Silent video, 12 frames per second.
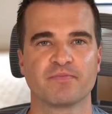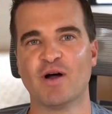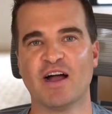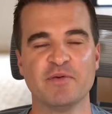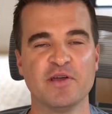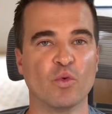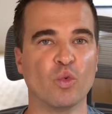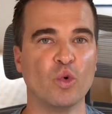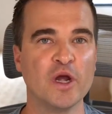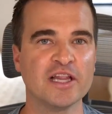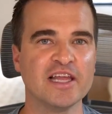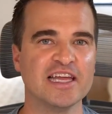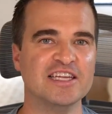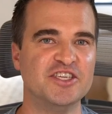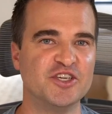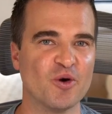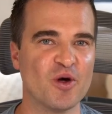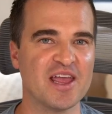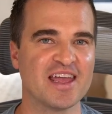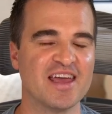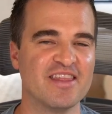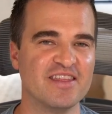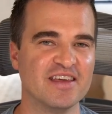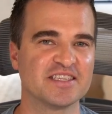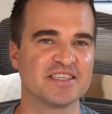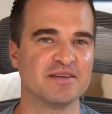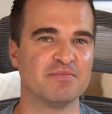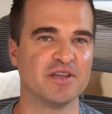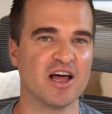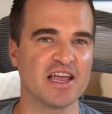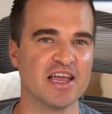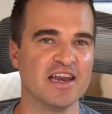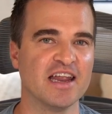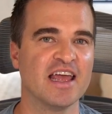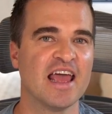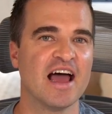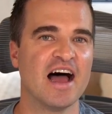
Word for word: So I've been really enjoying this plugin.